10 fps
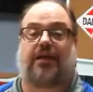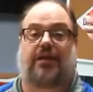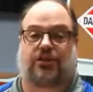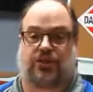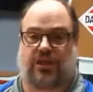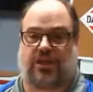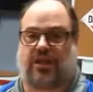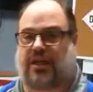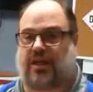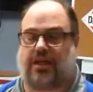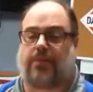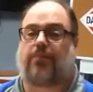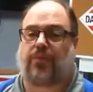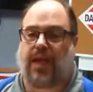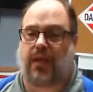send it in,
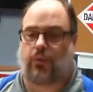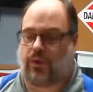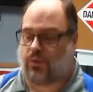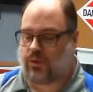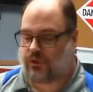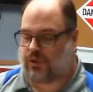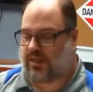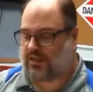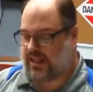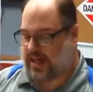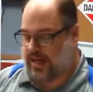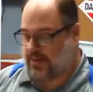and we will address that.